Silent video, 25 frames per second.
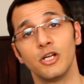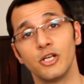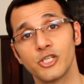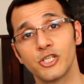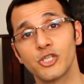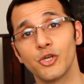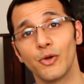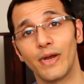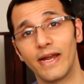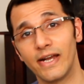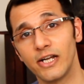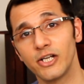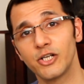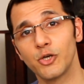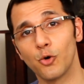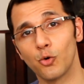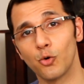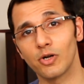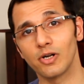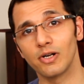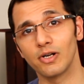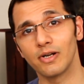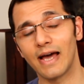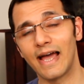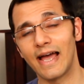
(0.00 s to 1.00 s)
So in
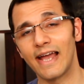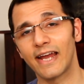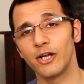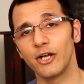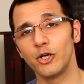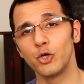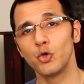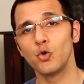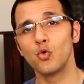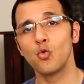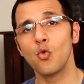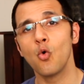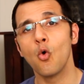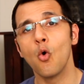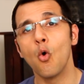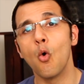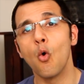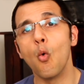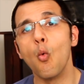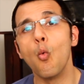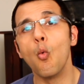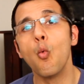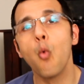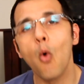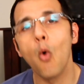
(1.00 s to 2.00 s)
total, I can do
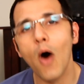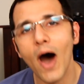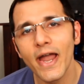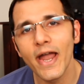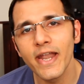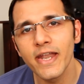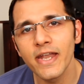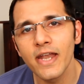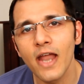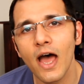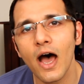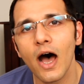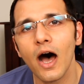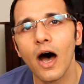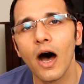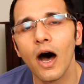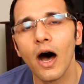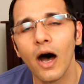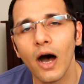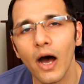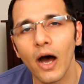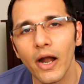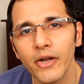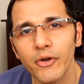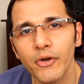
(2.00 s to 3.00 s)

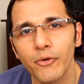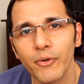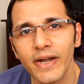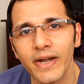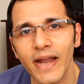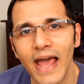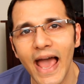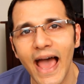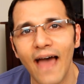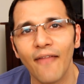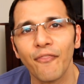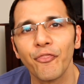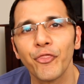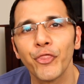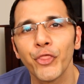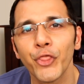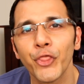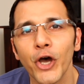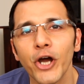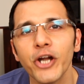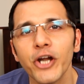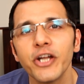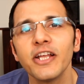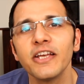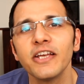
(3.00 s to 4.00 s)

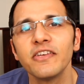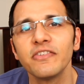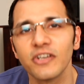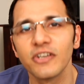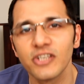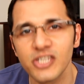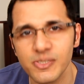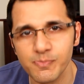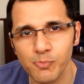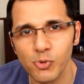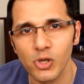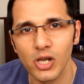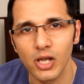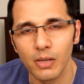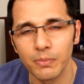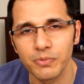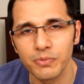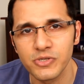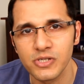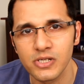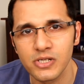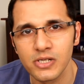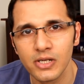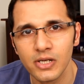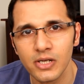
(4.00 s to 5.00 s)
136
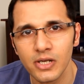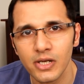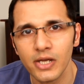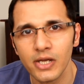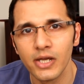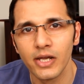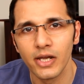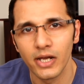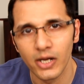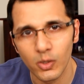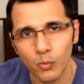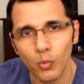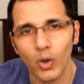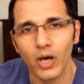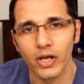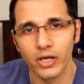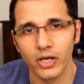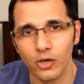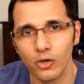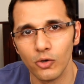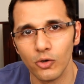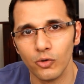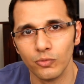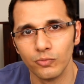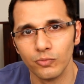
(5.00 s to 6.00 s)
pull-ups in
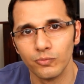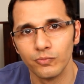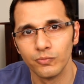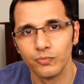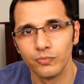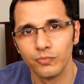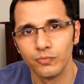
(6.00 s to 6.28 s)
one go.